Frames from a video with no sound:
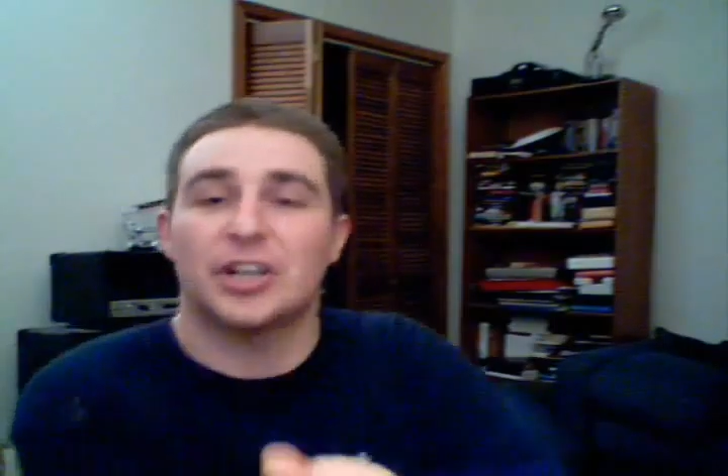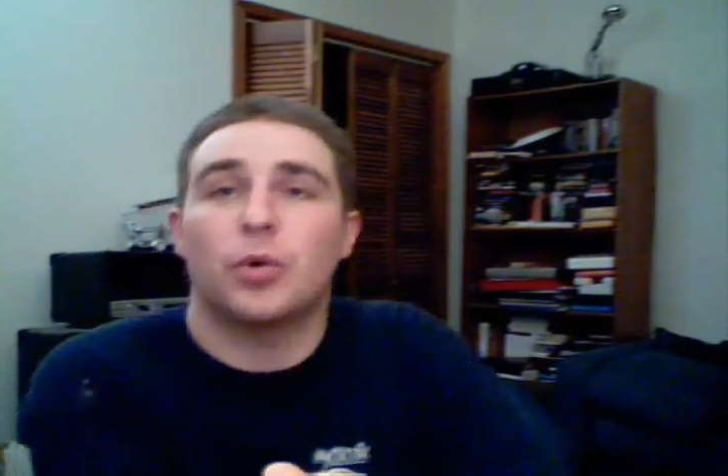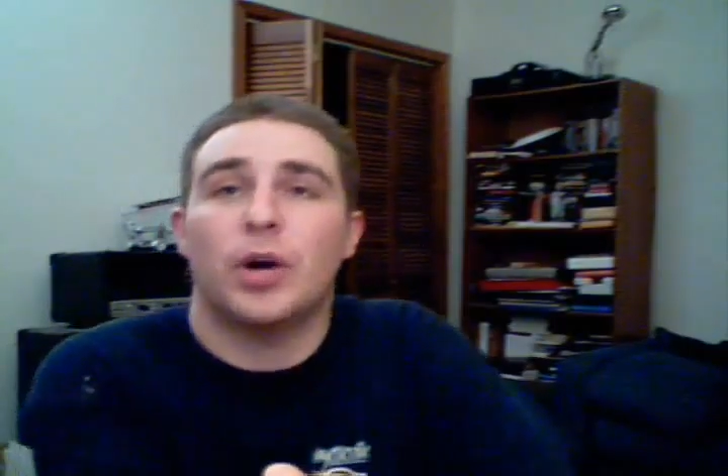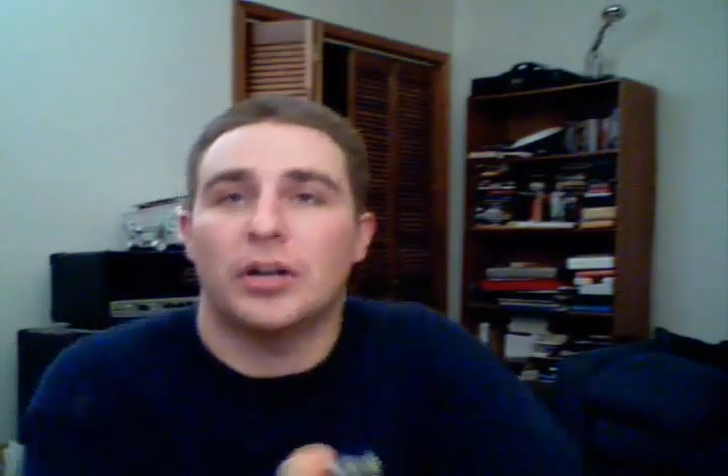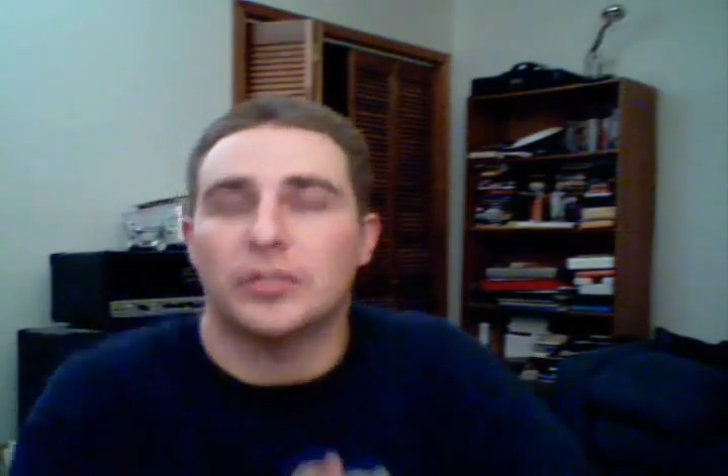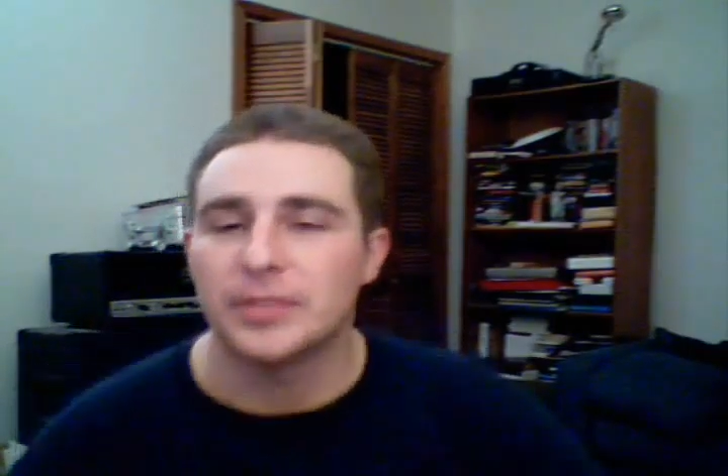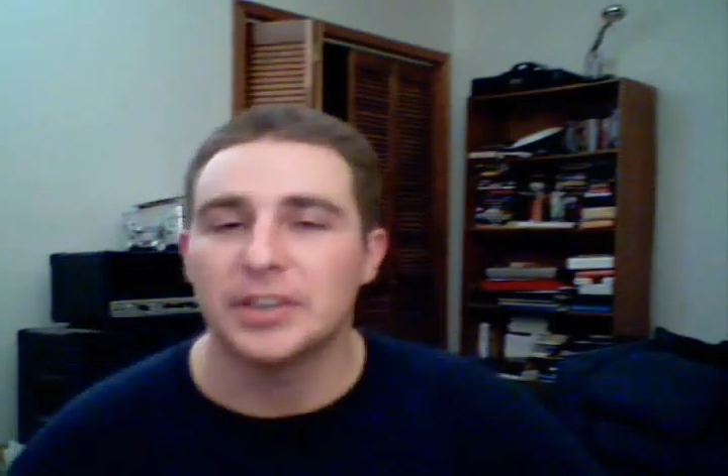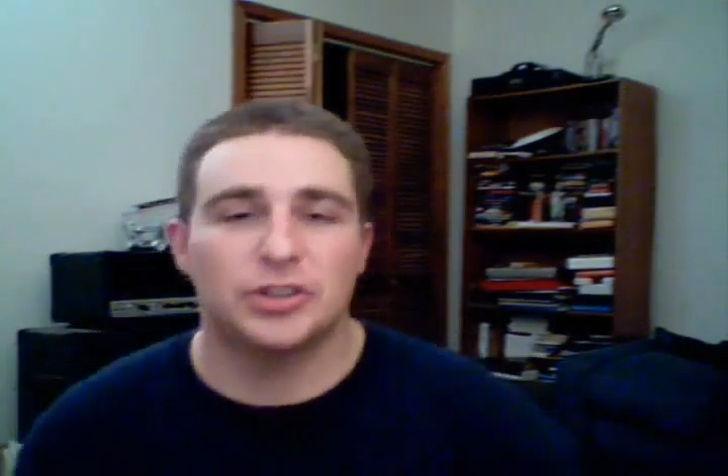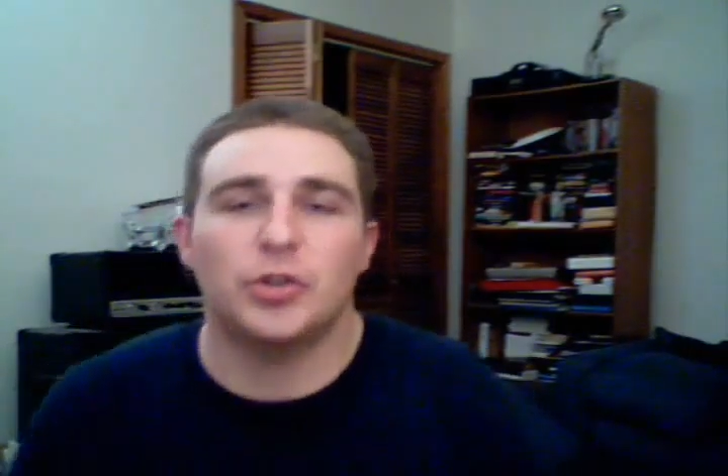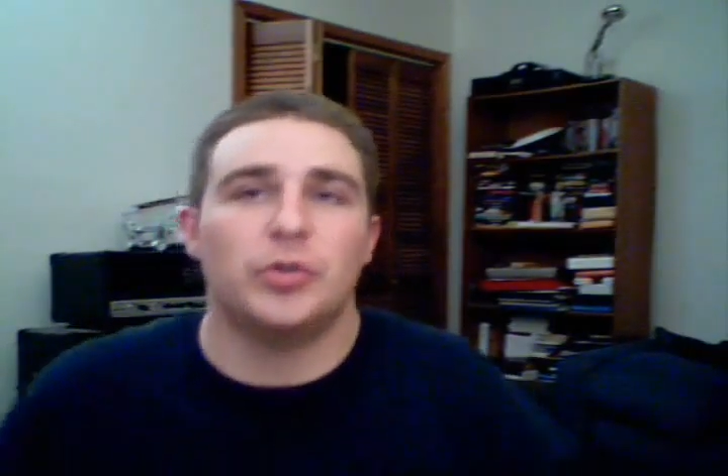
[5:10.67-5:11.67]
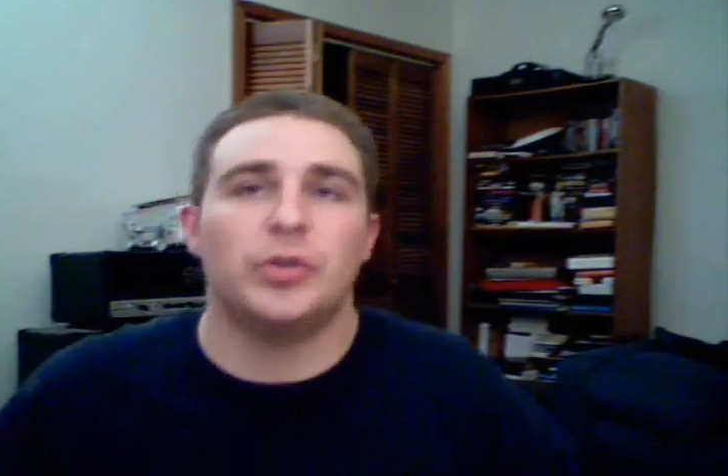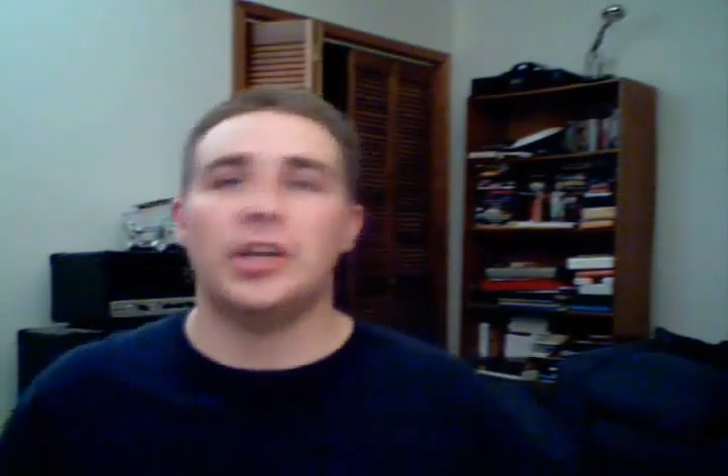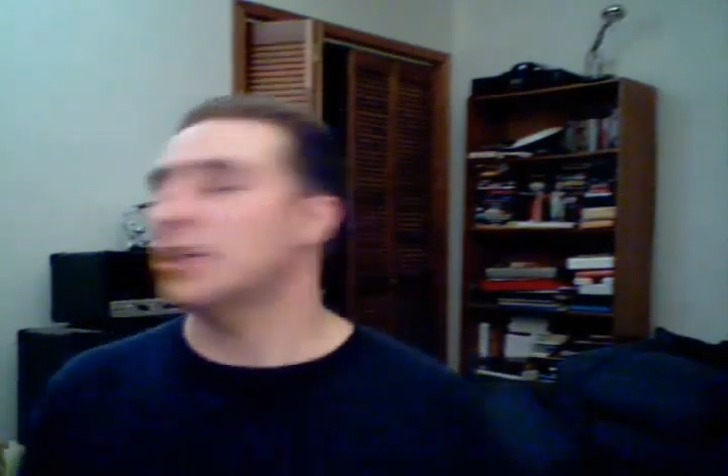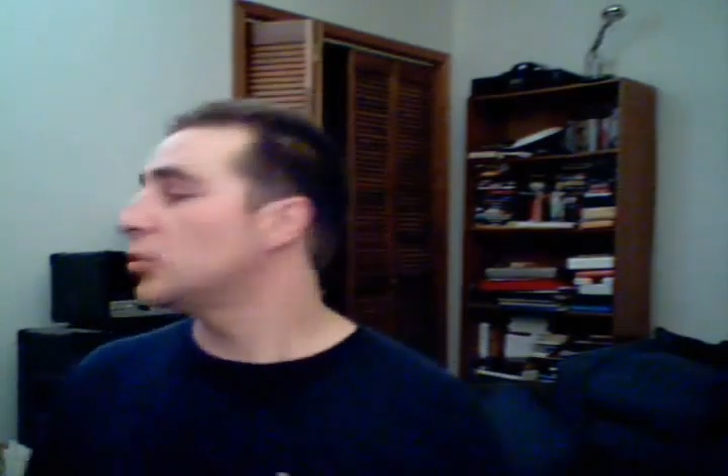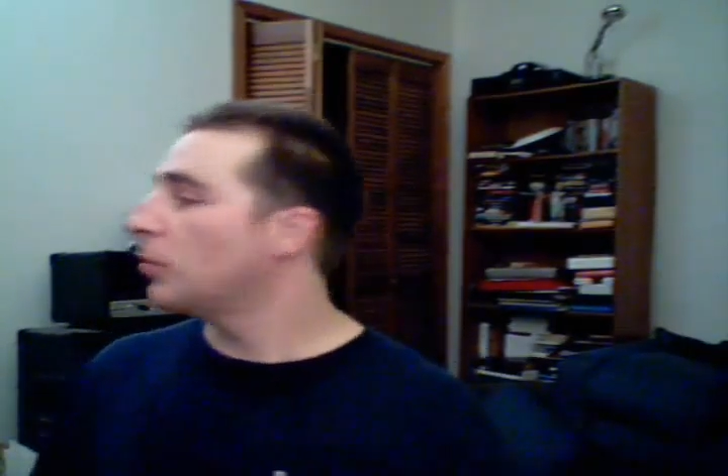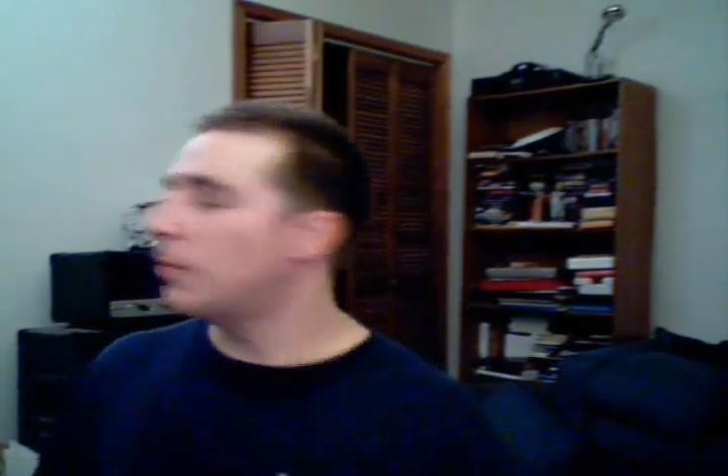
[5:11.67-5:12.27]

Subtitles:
of 12. It's pseudo-intellectual